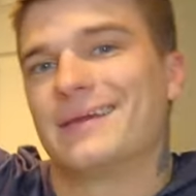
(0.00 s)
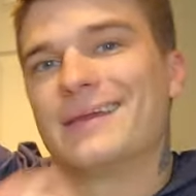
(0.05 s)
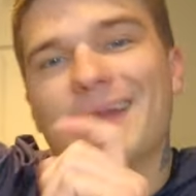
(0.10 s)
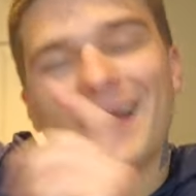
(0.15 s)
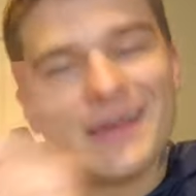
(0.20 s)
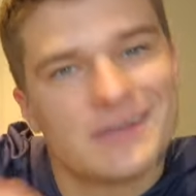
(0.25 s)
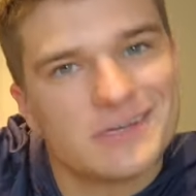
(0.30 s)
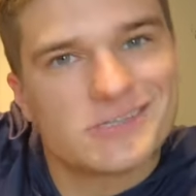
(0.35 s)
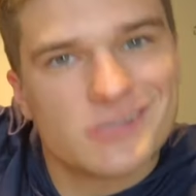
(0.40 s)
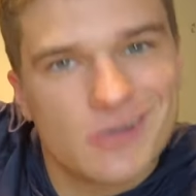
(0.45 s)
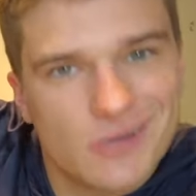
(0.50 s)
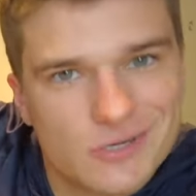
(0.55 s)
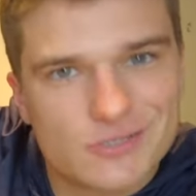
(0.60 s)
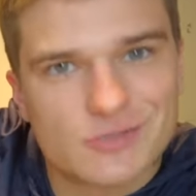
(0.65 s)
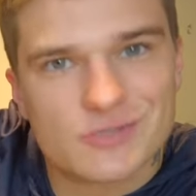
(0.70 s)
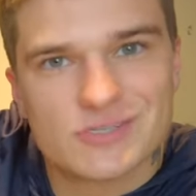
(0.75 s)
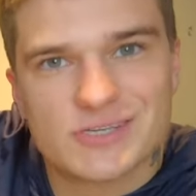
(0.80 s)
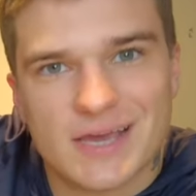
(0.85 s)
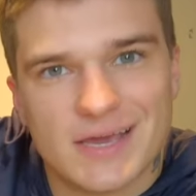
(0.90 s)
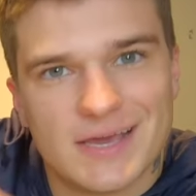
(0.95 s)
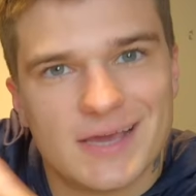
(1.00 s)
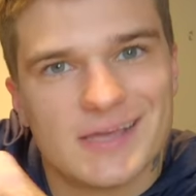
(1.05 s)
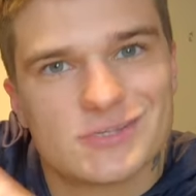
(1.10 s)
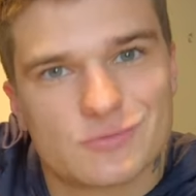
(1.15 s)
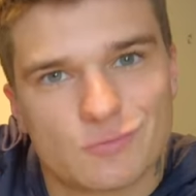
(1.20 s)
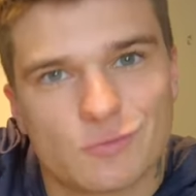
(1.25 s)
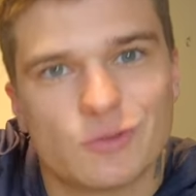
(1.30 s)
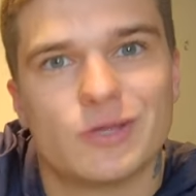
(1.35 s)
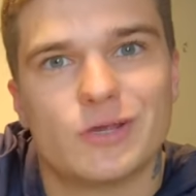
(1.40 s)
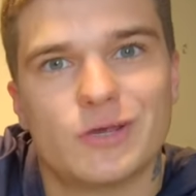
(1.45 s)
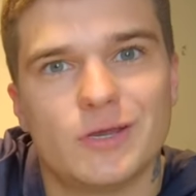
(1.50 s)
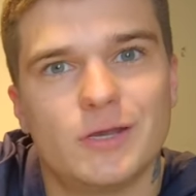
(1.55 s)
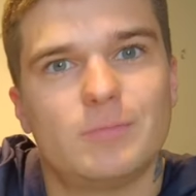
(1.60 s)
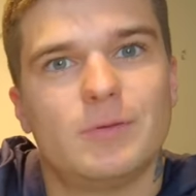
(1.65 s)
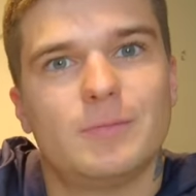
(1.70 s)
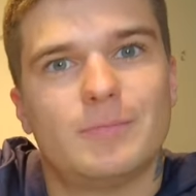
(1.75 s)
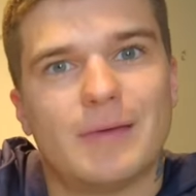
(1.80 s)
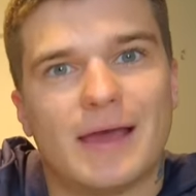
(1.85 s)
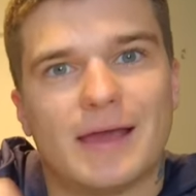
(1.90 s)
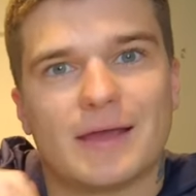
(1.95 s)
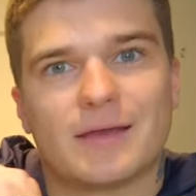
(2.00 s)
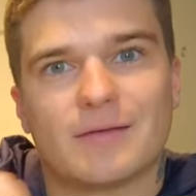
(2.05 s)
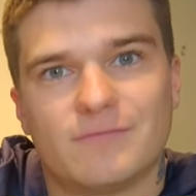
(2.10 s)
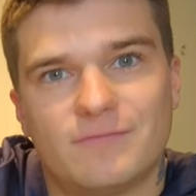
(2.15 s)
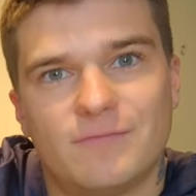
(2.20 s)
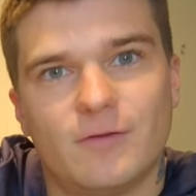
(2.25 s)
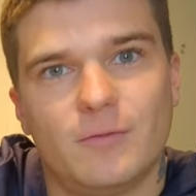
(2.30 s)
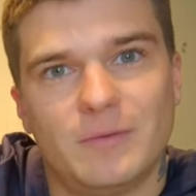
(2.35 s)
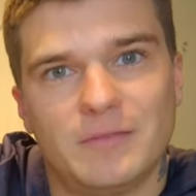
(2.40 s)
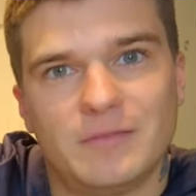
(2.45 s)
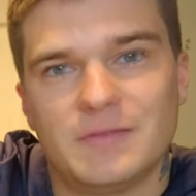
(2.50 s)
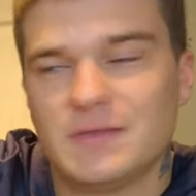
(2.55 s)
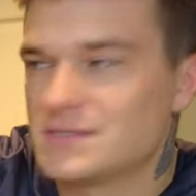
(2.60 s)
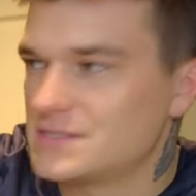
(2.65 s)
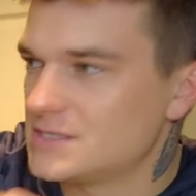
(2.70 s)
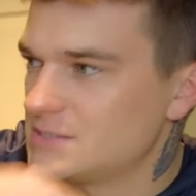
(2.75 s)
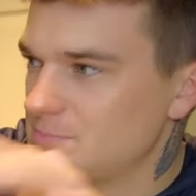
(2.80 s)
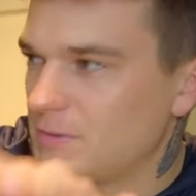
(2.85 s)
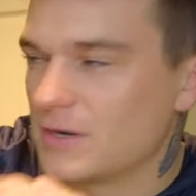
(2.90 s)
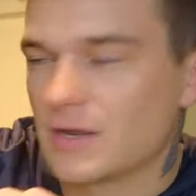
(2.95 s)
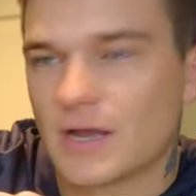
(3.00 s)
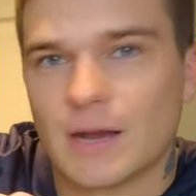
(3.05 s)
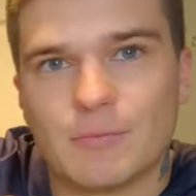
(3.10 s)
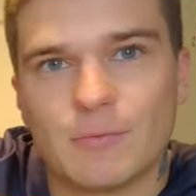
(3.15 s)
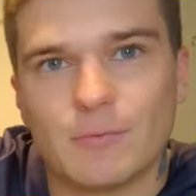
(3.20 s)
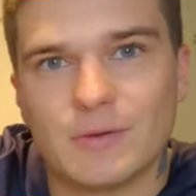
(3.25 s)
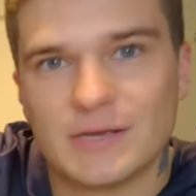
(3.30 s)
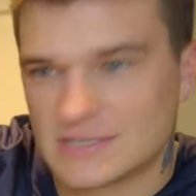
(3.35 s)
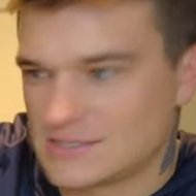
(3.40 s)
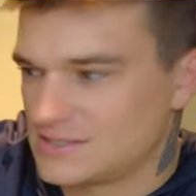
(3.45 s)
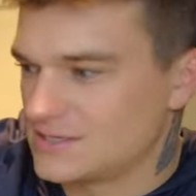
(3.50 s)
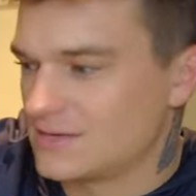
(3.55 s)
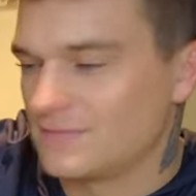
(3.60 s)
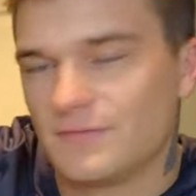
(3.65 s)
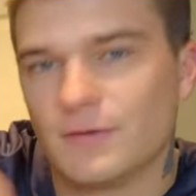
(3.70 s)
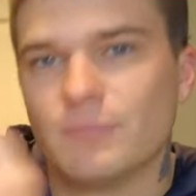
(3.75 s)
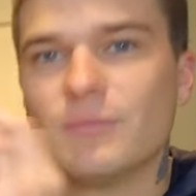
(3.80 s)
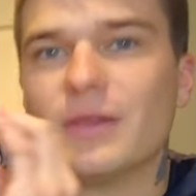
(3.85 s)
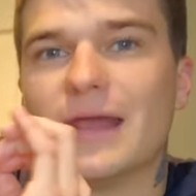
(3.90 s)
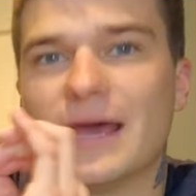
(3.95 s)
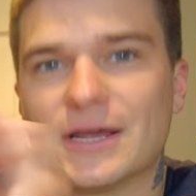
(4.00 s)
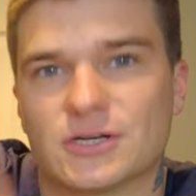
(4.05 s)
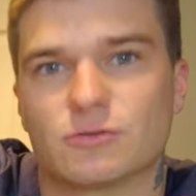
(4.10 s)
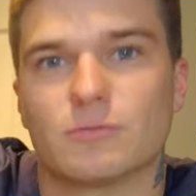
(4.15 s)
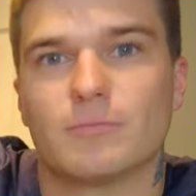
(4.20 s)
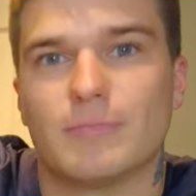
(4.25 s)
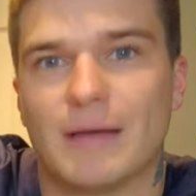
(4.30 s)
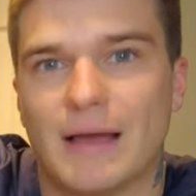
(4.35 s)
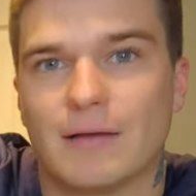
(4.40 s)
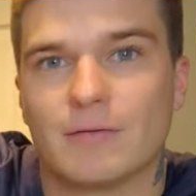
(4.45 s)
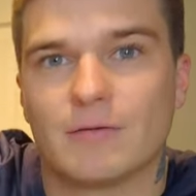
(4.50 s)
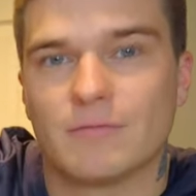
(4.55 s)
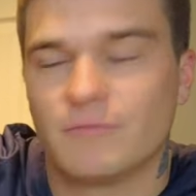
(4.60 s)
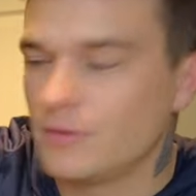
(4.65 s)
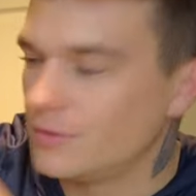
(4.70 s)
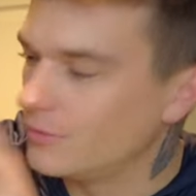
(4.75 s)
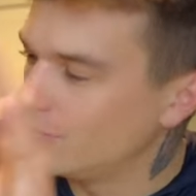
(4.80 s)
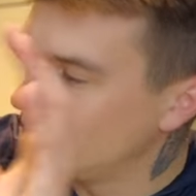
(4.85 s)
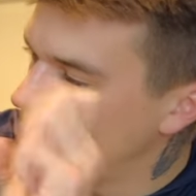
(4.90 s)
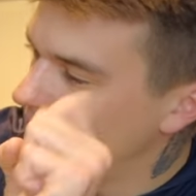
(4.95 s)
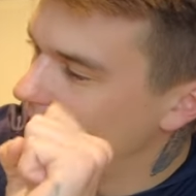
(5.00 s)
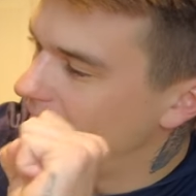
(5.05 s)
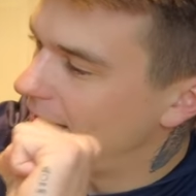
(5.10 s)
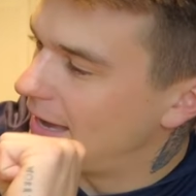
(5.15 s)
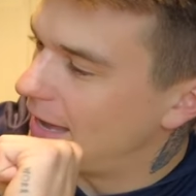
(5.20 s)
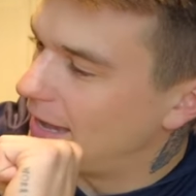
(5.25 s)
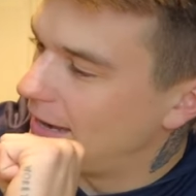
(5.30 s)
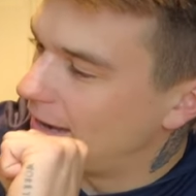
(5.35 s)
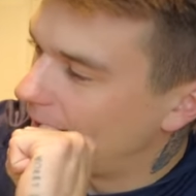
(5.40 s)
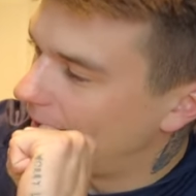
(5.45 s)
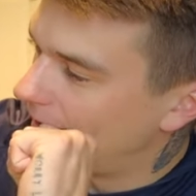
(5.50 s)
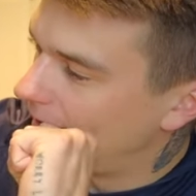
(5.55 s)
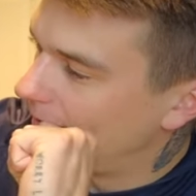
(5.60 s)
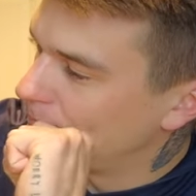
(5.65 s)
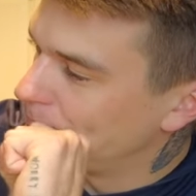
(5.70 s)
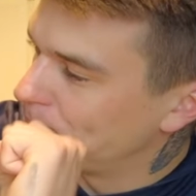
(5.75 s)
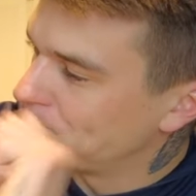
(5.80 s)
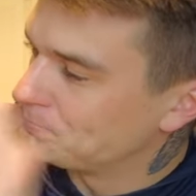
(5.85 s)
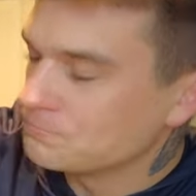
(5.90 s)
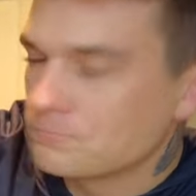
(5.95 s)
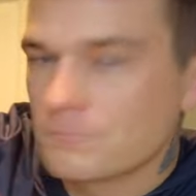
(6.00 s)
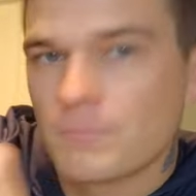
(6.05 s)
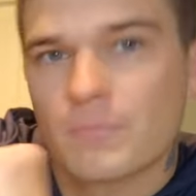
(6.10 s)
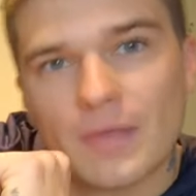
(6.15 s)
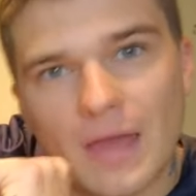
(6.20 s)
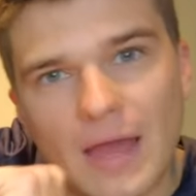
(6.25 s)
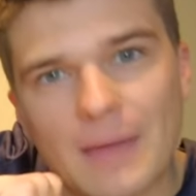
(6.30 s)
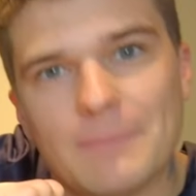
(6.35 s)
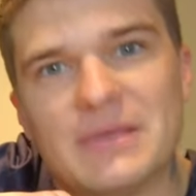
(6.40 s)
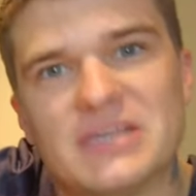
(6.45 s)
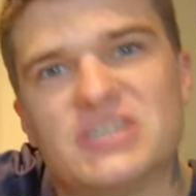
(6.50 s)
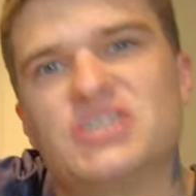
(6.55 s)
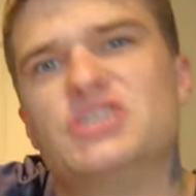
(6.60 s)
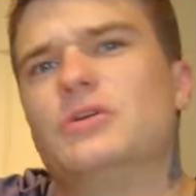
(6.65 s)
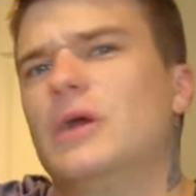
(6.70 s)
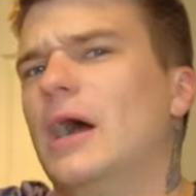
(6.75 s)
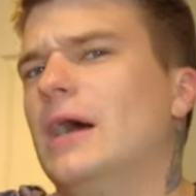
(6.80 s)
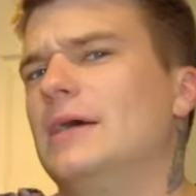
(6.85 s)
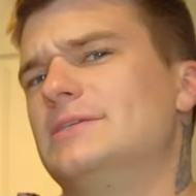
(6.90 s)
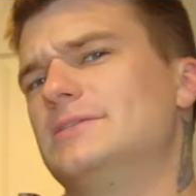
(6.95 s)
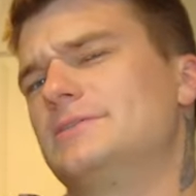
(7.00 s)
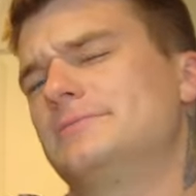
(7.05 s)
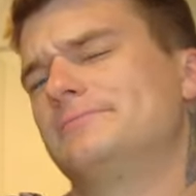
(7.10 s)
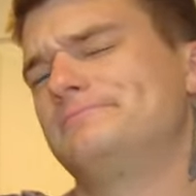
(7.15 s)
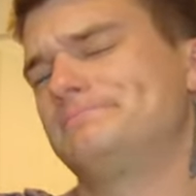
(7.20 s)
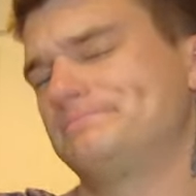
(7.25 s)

Can I just also say it's really good to be back filming these. It's been a couple weeks since I filmed a natural bag review and um, I missed you guys.